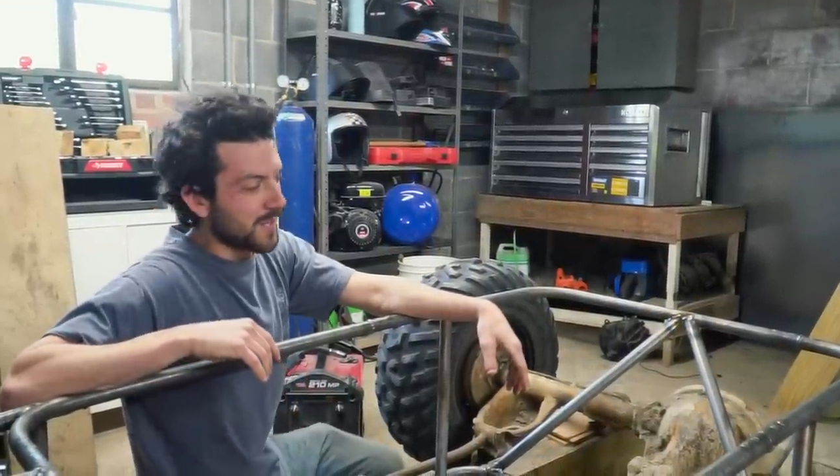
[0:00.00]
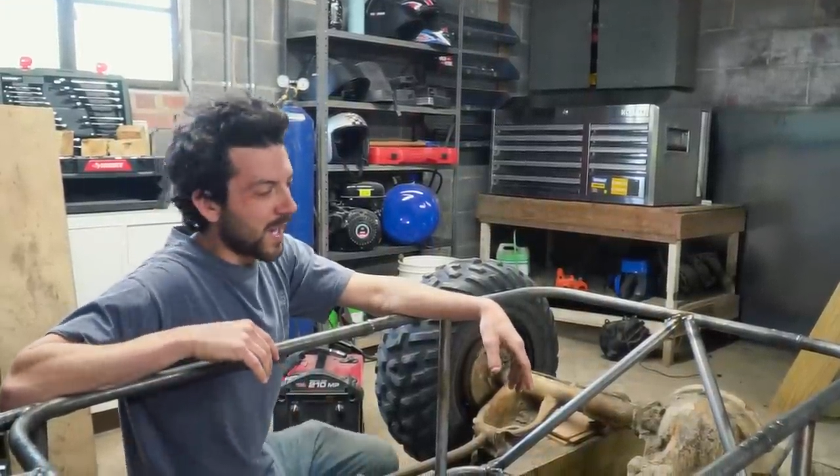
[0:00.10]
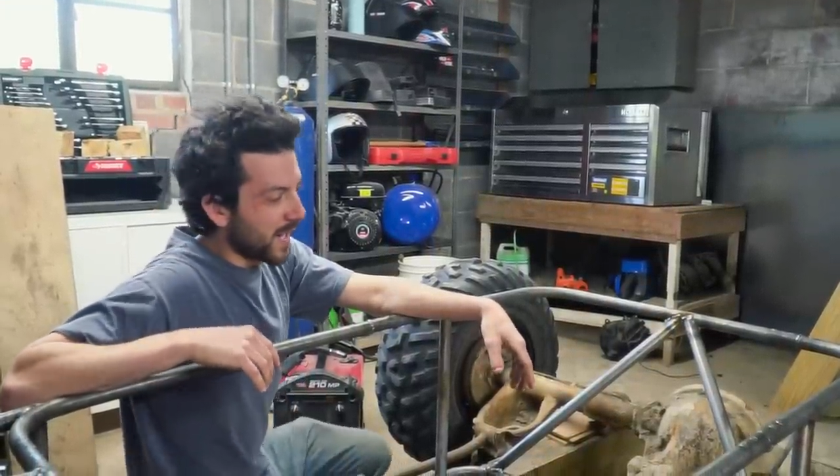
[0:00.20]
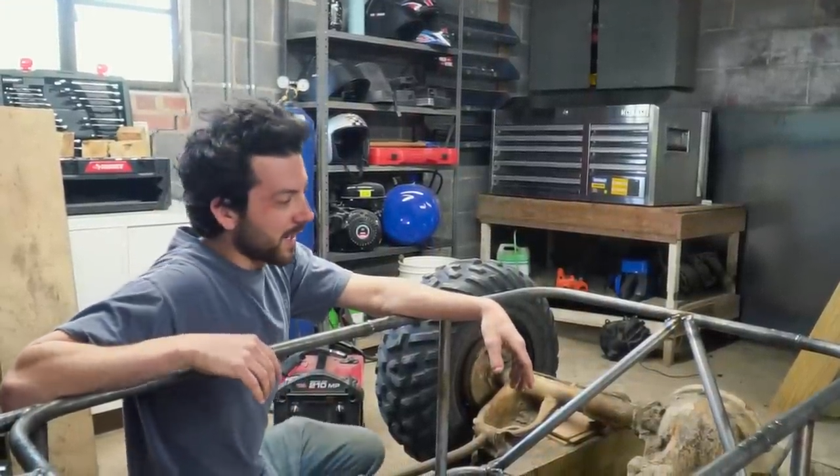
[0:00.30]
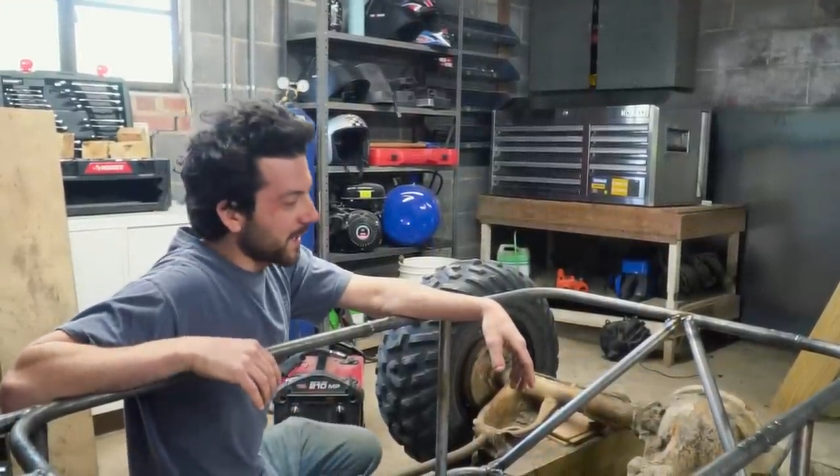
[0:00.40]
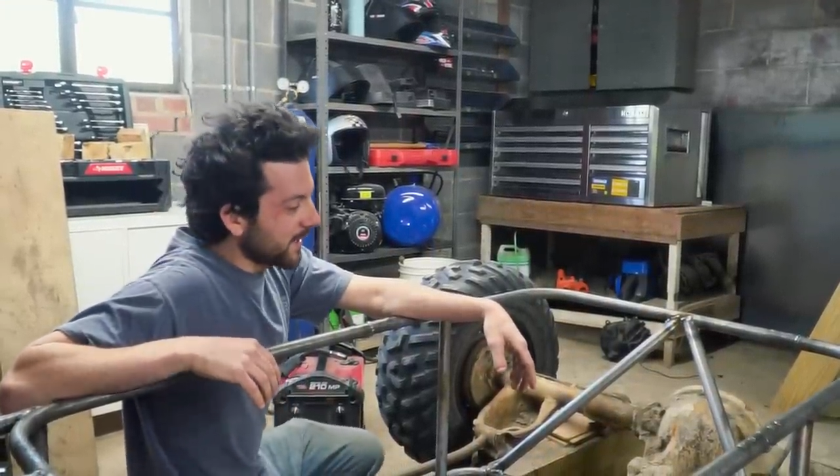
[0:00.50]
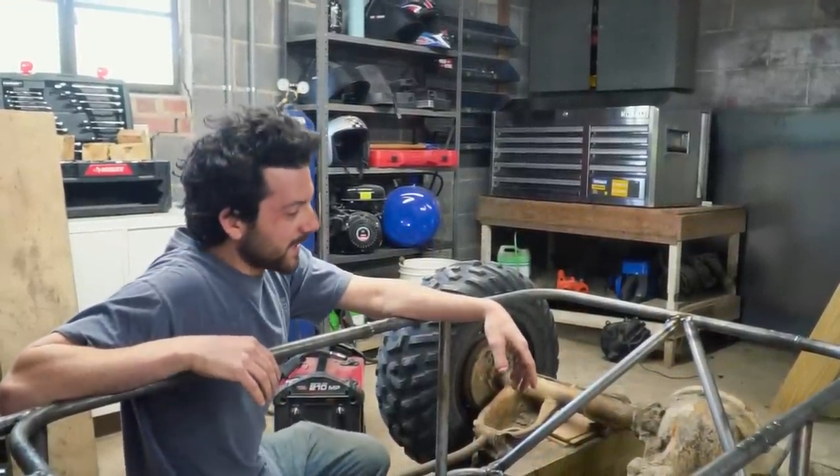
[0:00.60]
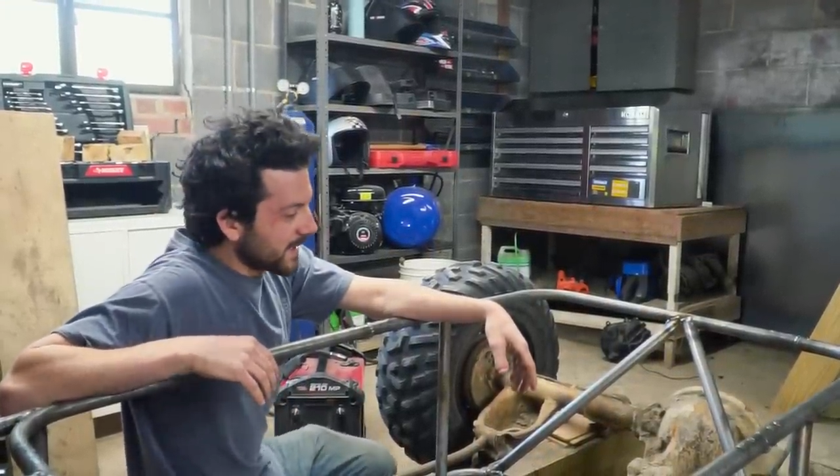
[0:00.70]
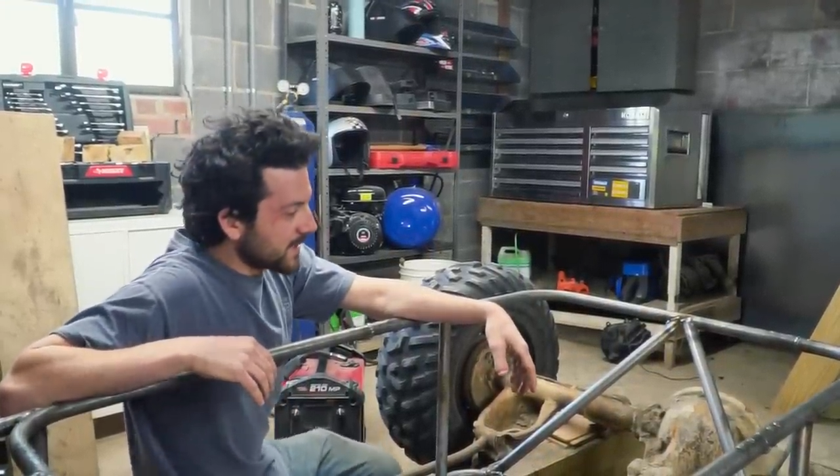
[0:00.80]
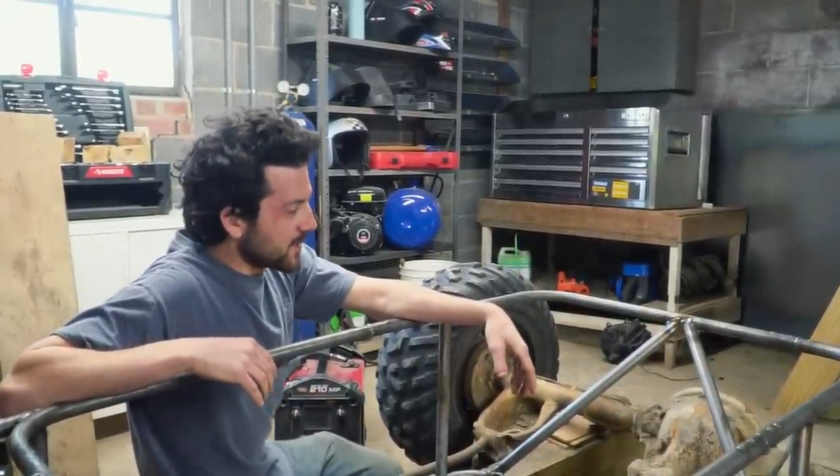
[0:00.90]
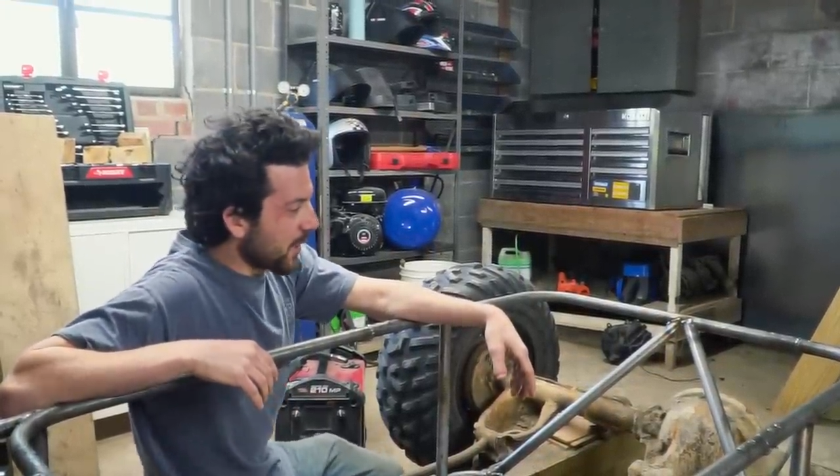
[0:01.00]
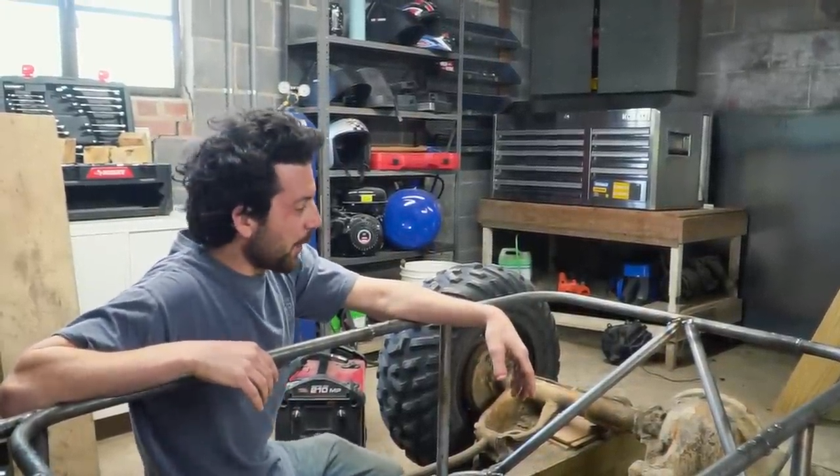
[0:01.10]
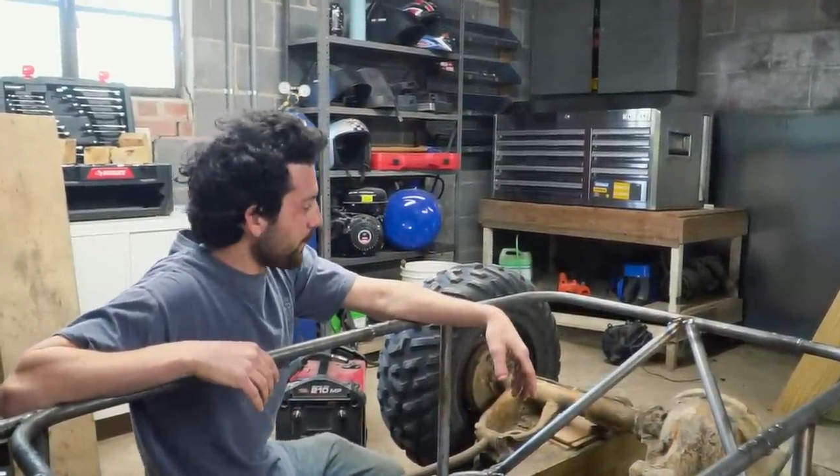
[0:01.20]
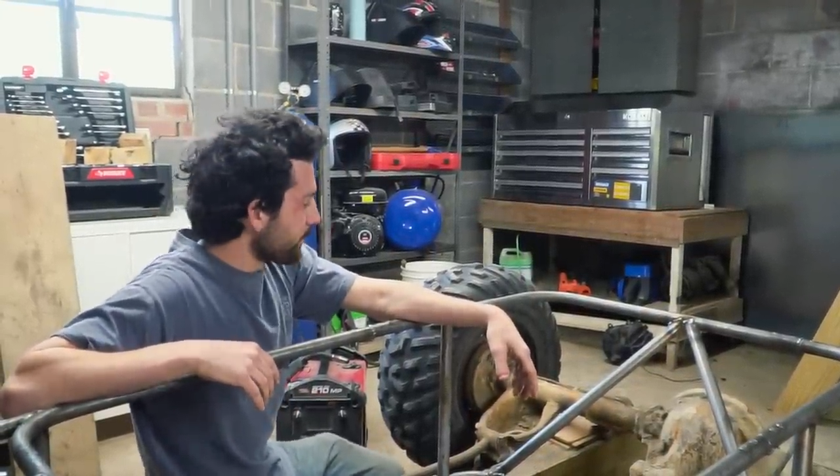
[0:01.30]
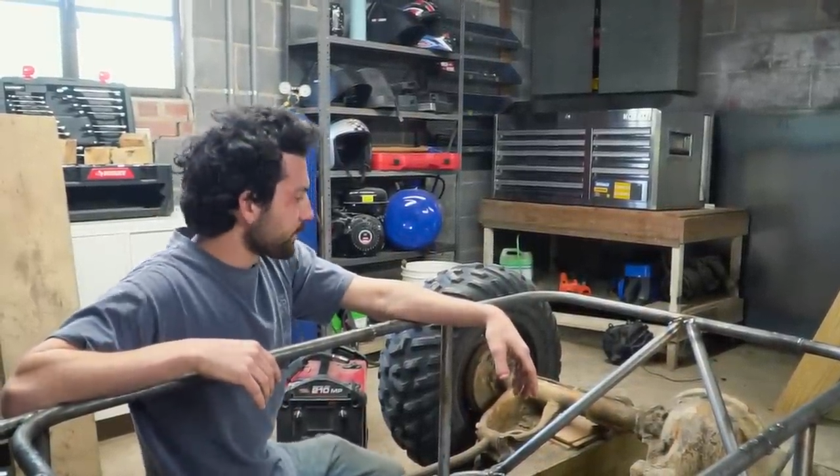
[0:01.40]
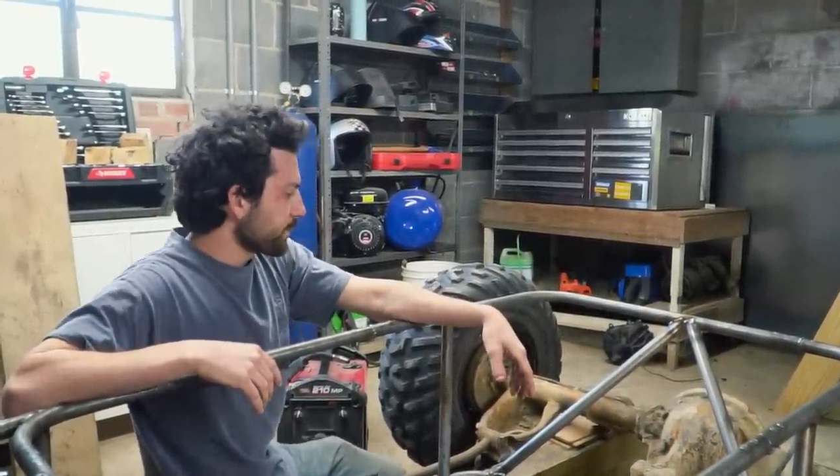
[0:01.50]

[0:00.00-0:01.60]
Miata so